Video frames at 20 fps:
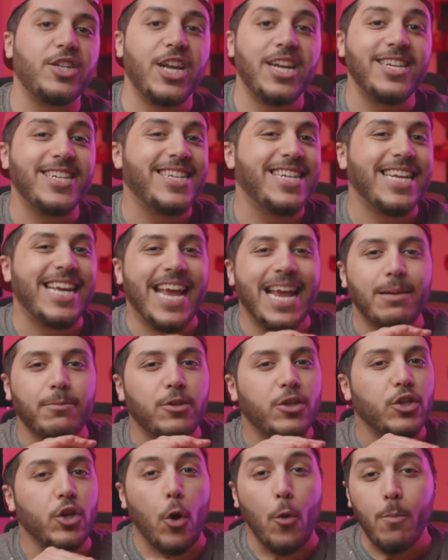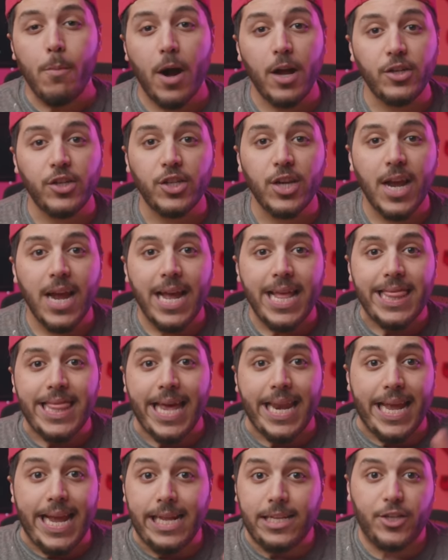changed the game so much
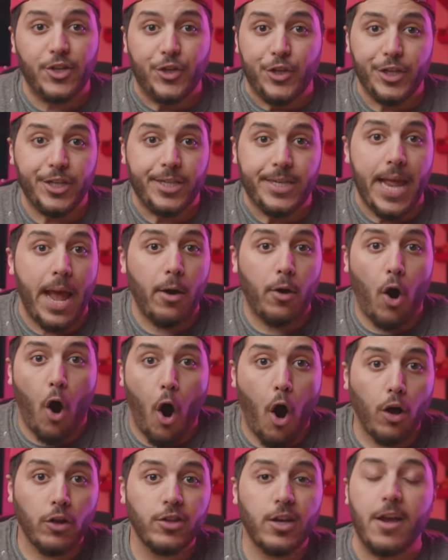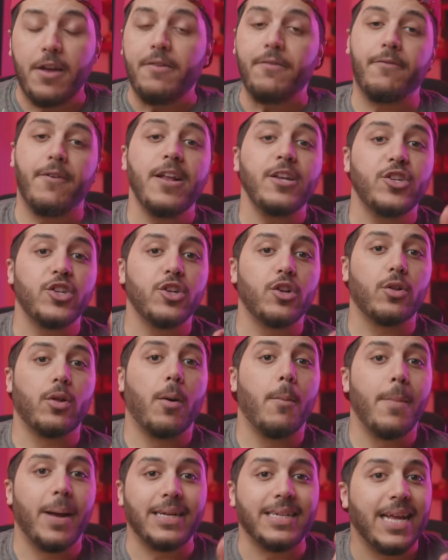that it's just now called
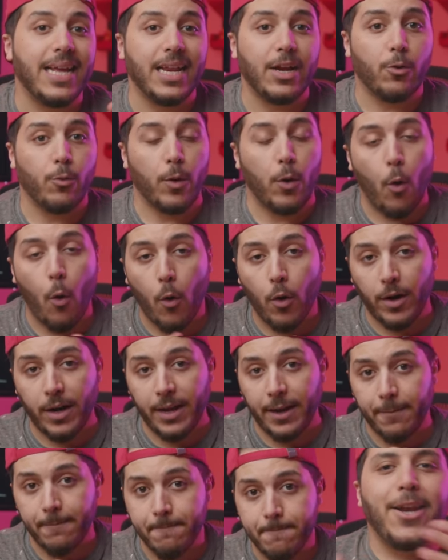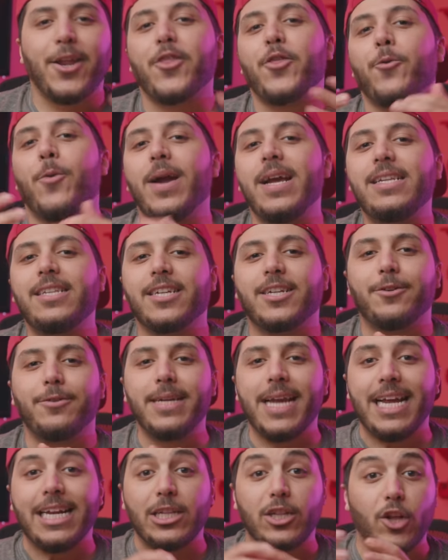conventional magnetic recording. Another way to
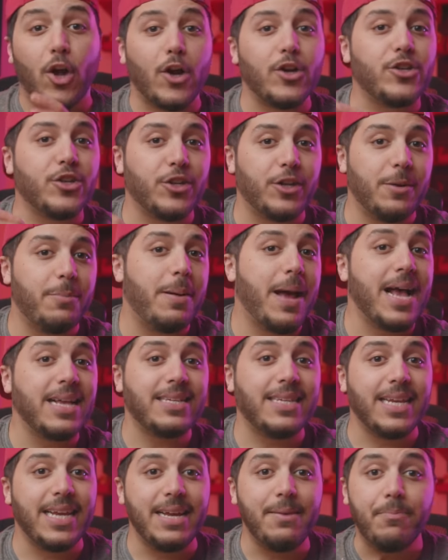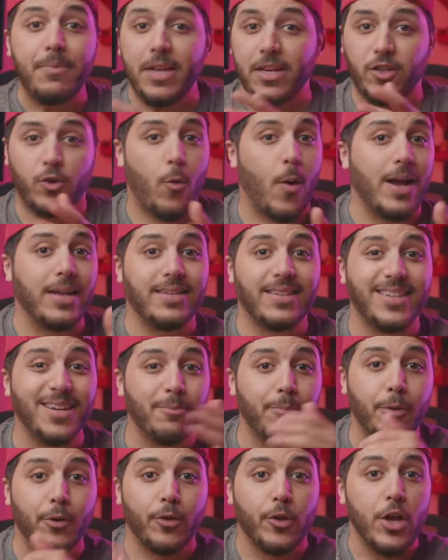create larger capacity is quite
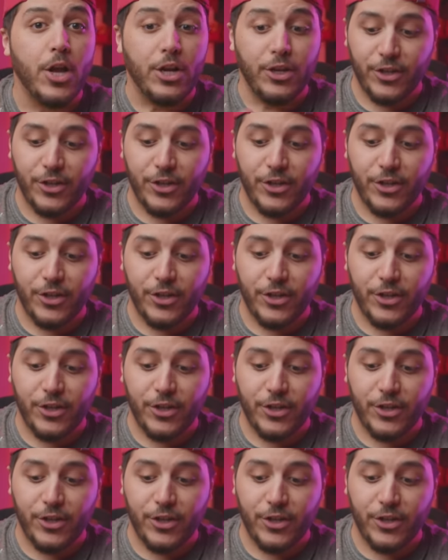simple.